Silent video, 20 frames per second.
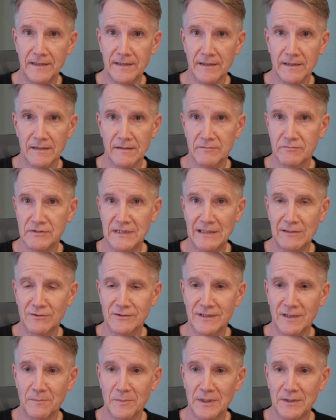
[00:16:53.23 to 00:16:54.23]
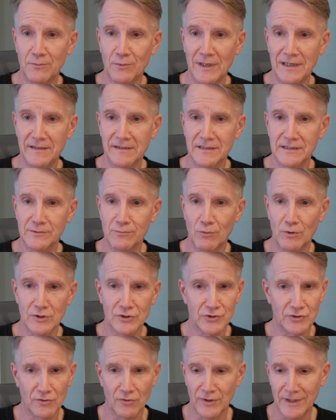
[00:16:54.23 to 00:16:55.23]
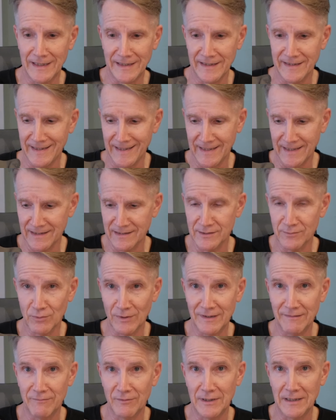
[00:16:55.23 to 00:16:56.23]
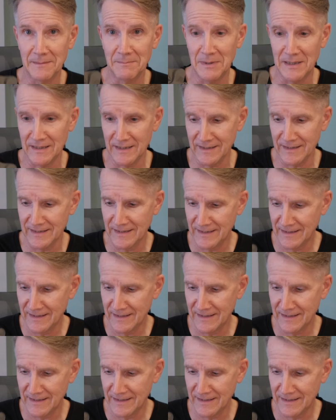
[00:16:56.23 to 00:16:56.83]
C2 Summit Wilderness Wash or anything else, whatever I buy.